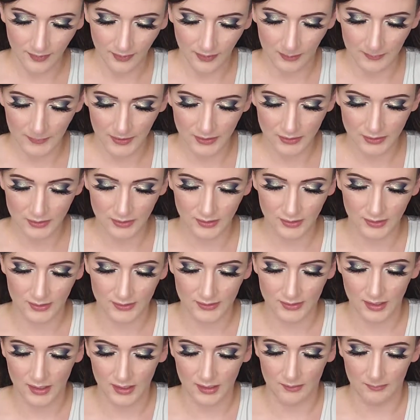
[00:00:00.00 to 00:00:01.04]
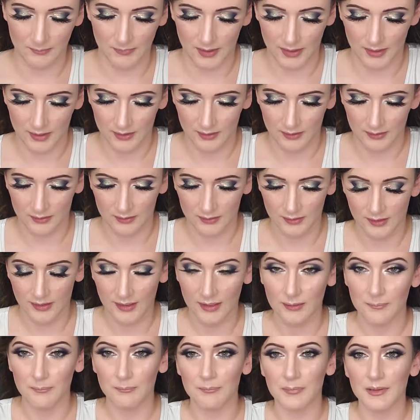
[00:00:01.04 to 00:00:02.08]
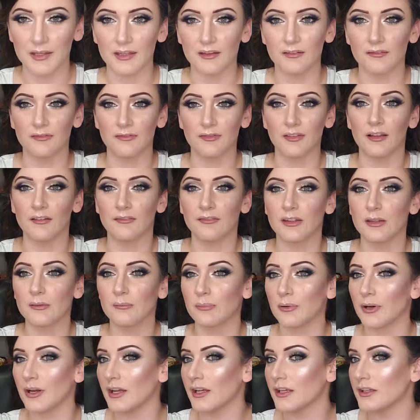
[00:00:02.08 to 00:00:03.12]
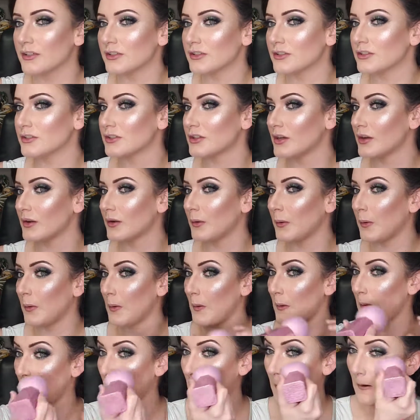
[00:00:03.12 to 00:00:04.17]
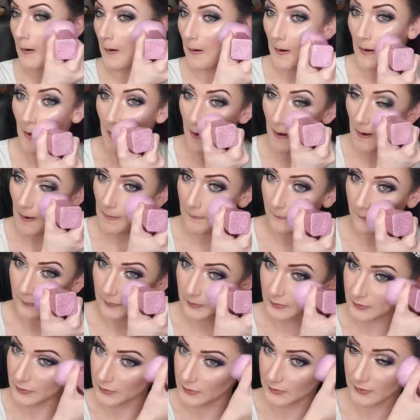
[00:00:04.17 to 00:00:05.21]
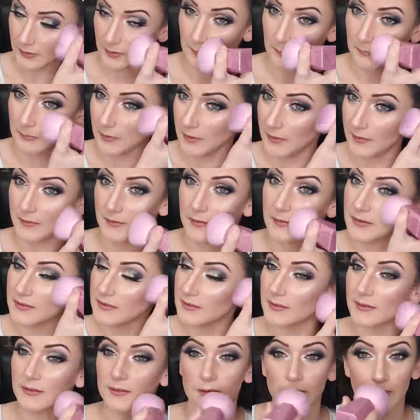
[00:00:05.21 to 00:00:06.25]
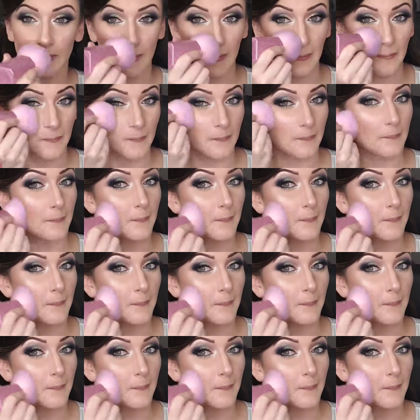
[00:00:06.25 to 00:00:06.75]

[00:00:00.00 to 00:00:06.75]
I'm actually going to take my big fluffy brush and we're just going to blend this a little bit.